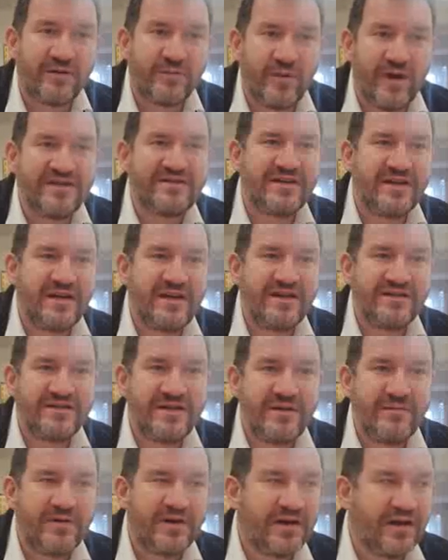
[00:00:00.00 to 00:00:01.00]
Why is it his
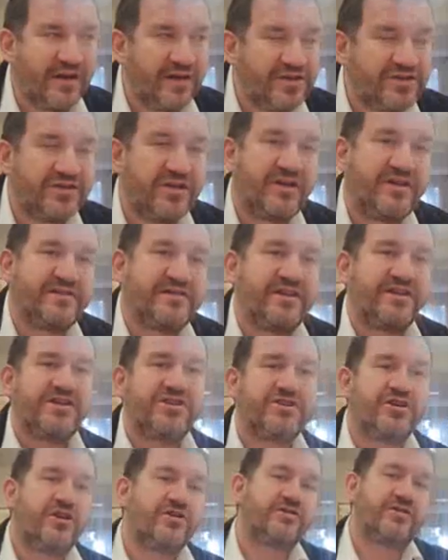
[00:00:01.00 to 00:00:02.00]
ir miklat? It said you
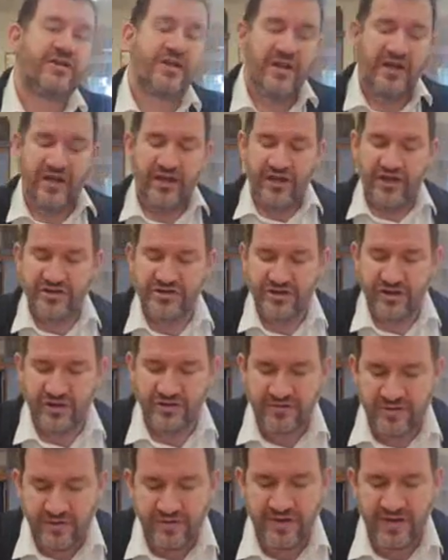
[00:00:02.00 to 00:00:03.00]
should go
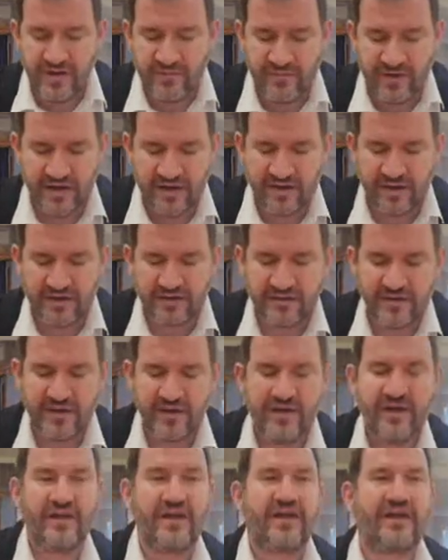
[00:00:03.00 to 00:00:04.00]
to the ir miklat.
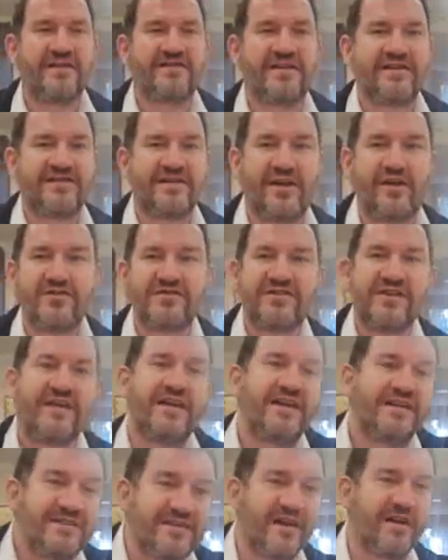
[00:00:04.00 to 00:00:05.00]
It says he goes to
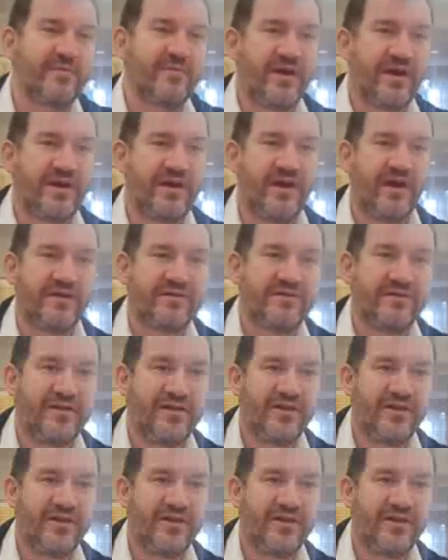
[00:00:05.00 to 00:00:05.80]
his ir miklat.